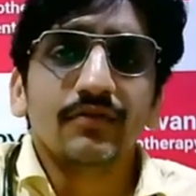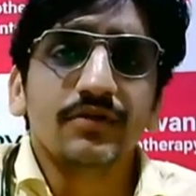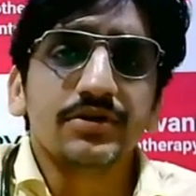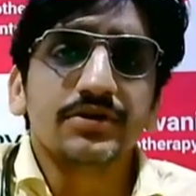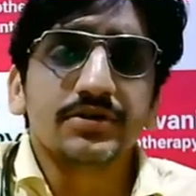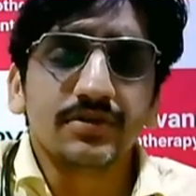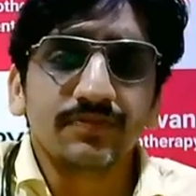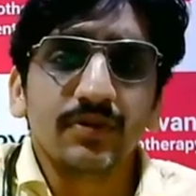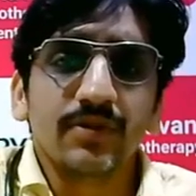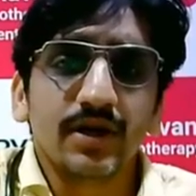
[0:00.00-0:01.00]
which is a
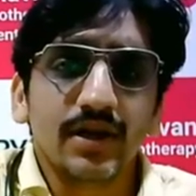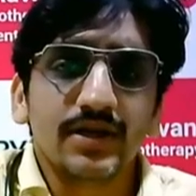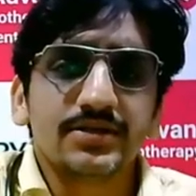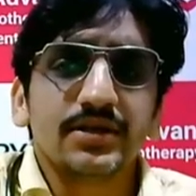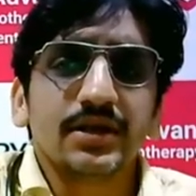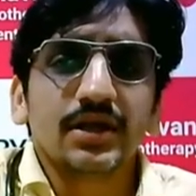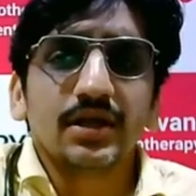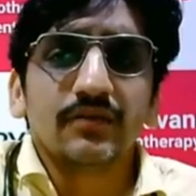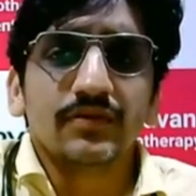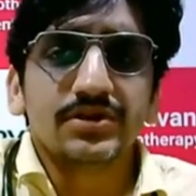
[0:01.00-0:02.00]
simple blood test
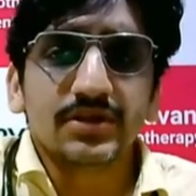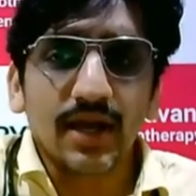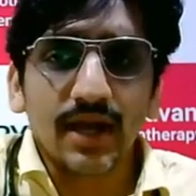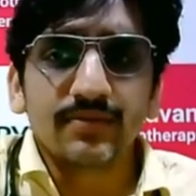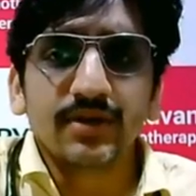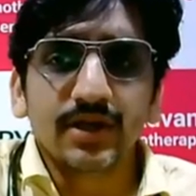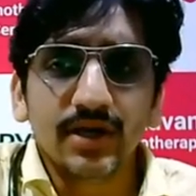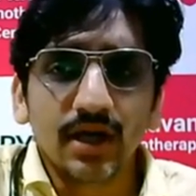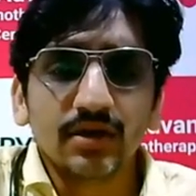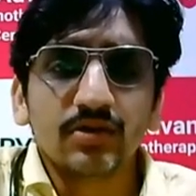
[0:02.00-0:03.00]
which can be
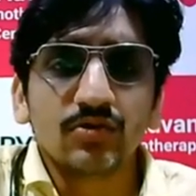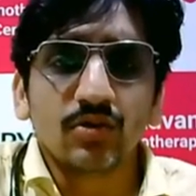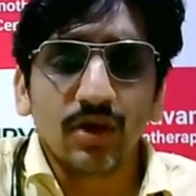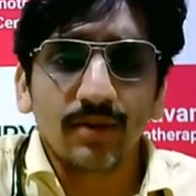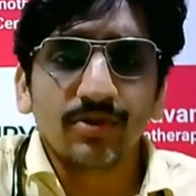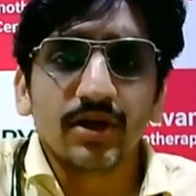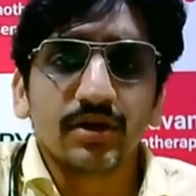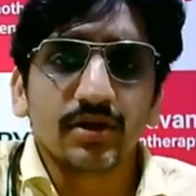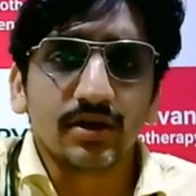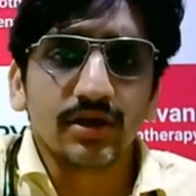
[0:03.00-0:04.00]
done to
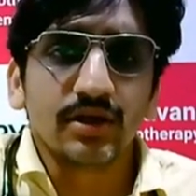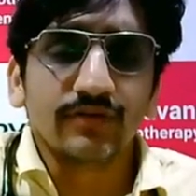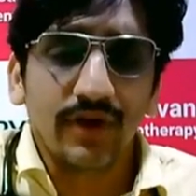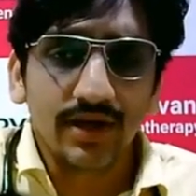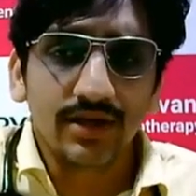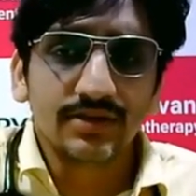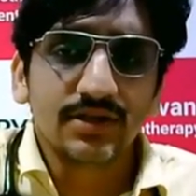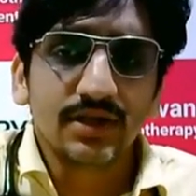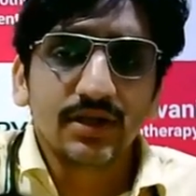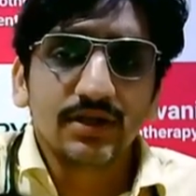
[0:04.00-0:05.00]
corroborate the clinical findings.
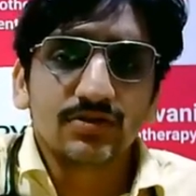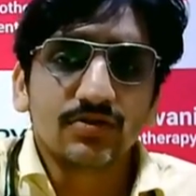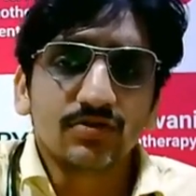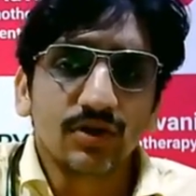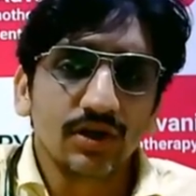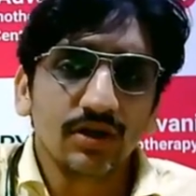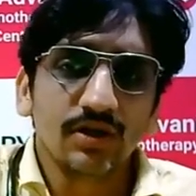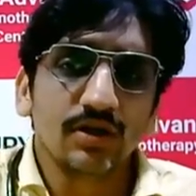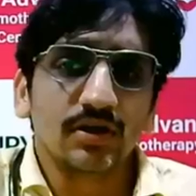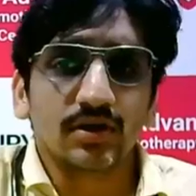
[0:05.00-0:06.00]
So doing
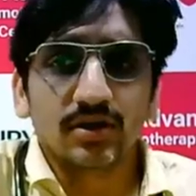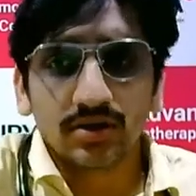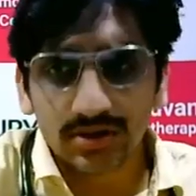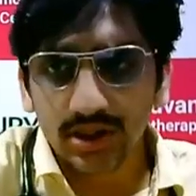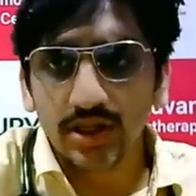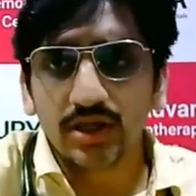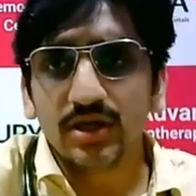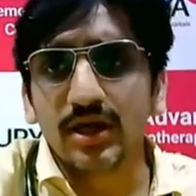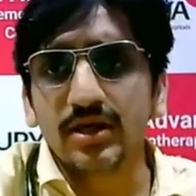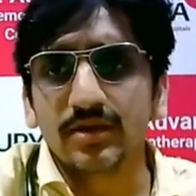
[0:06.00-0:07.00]

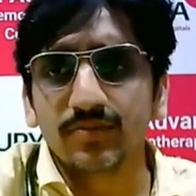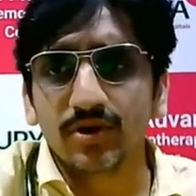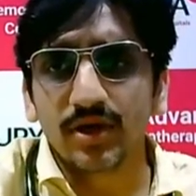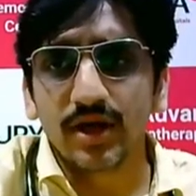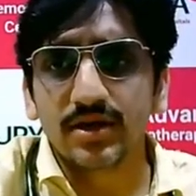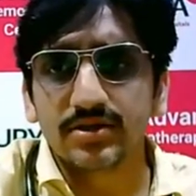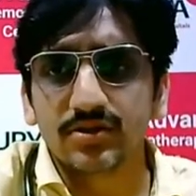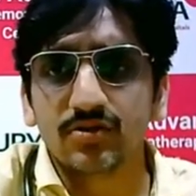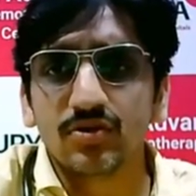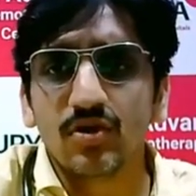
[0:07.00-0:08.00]
CA19.9 is a
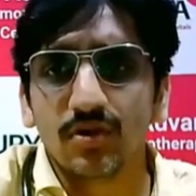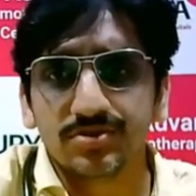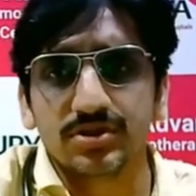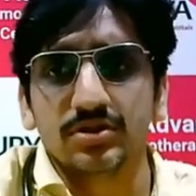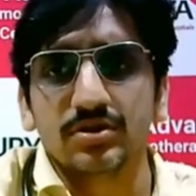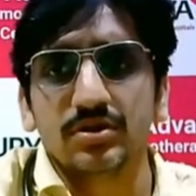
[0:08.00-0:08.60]
good option.